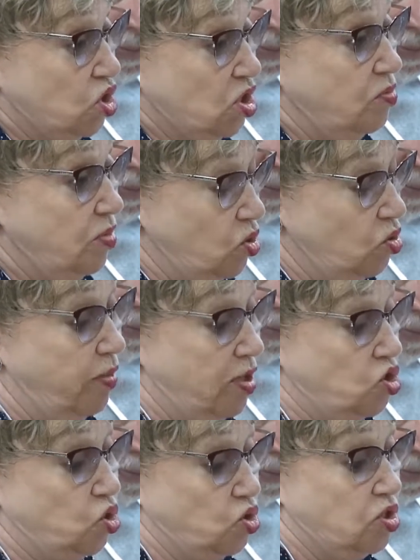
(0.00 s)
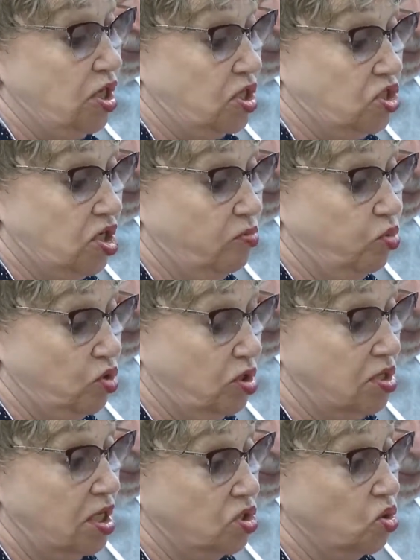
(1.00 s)
children compared with those
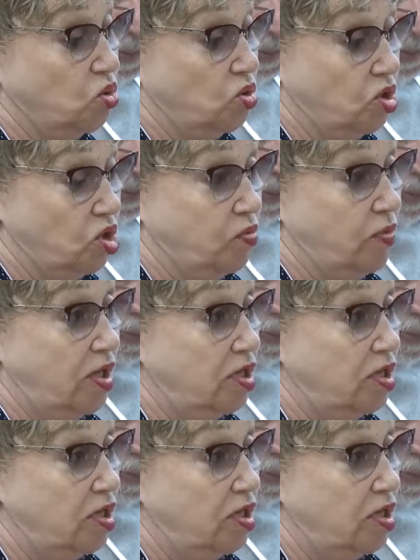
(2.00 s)
that were